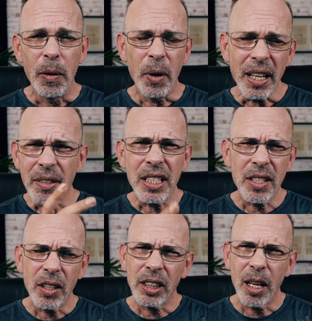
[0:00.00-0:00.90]
Where is
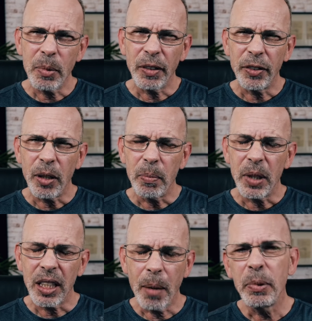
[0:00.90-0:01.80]
this all coming from?
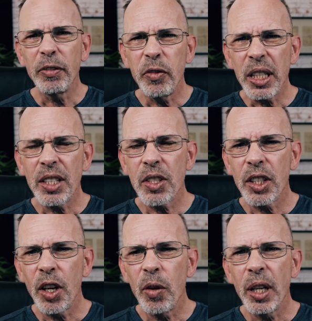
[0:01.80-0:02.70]
A couple of weeks
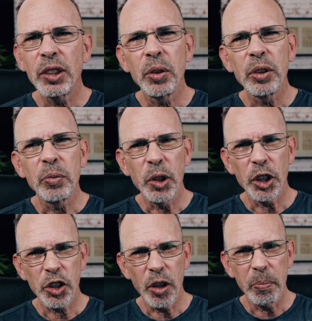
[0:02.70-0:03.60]
ago, I taught a
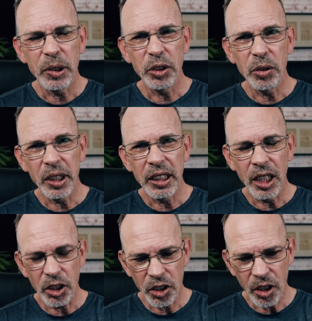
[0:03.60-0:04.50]
workshop, and during
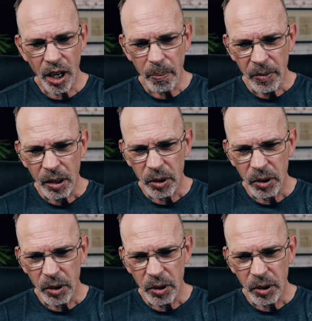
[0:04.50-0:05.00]
lunchtime,